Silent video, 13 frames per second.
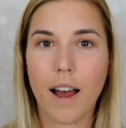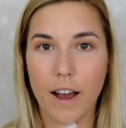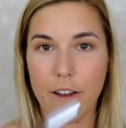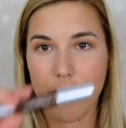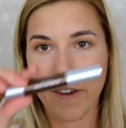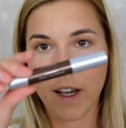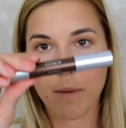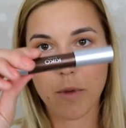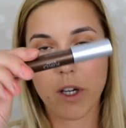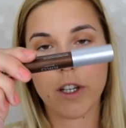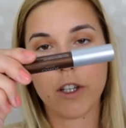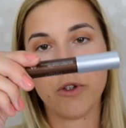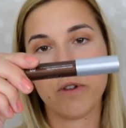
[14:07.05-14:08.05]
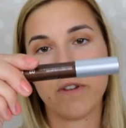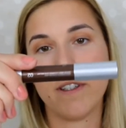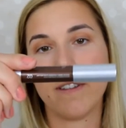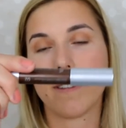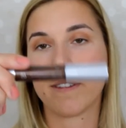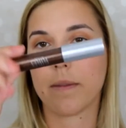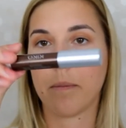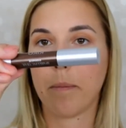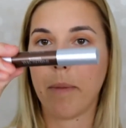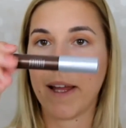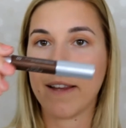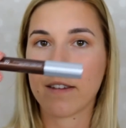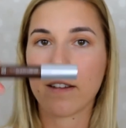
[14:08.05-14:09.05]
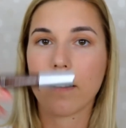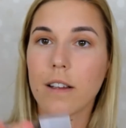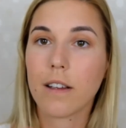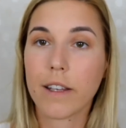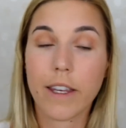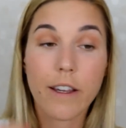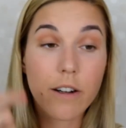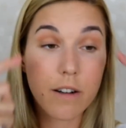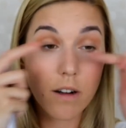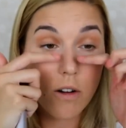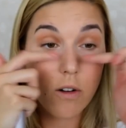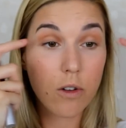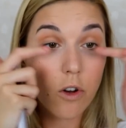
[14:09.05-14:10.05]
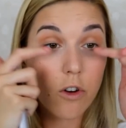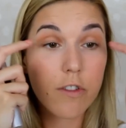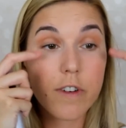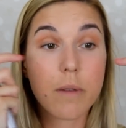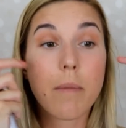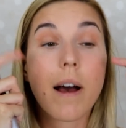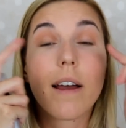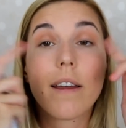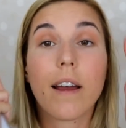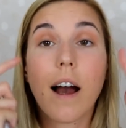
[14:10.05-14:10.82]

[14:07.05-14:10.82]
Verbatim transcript: I think I'm gonna use this pencil here all over my